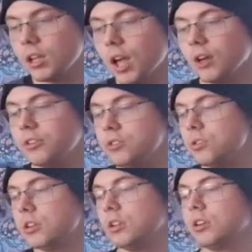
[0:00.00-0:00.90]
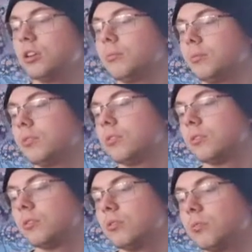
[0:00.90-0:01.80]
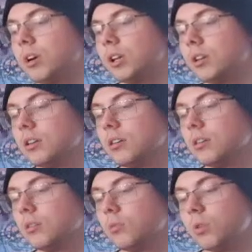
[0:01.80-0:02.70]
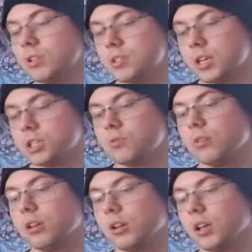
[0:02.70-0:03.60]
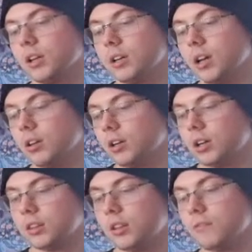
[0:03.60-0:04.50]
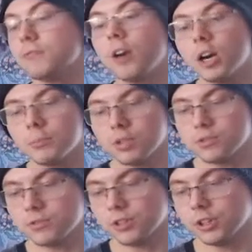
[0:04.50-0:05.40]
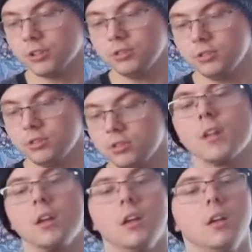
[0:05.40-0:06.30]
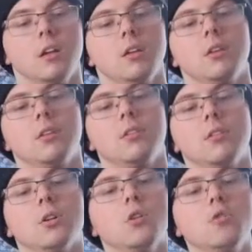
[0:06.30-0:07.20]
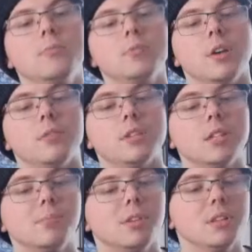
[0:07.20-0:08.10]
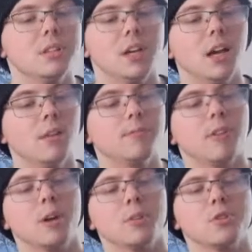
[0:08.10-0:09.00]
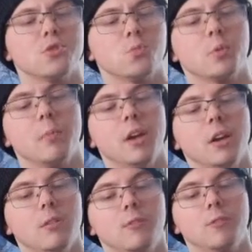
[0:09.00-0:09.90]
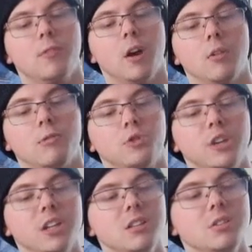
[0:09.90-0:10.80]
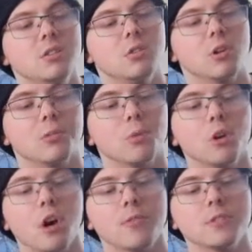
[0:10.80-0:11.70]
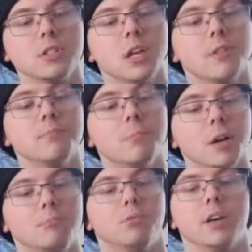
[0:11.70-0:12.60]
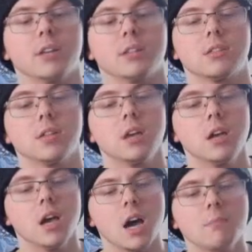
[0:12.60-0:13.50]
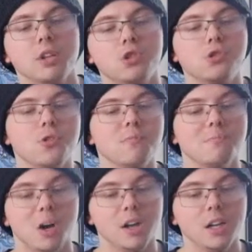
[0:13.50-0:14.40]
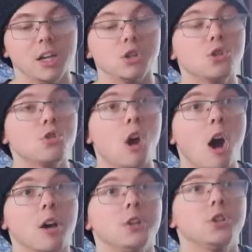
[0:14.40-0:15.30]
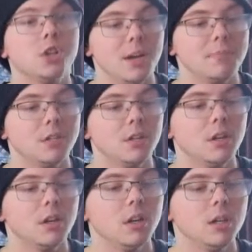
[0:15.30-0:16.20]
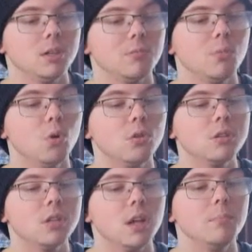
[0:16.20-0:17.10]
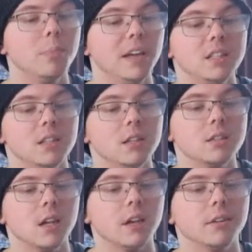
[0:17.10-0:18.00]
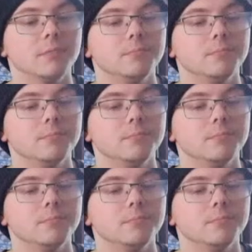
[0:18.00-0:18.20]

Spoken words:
I'll read you a little of what one section would look like. I'll look at the farmers for you. The homes of the simplest Nile farmers were made of reeds, or more often of mud bricks, a mixture of mud and straw shaped into molds and baked in the sun.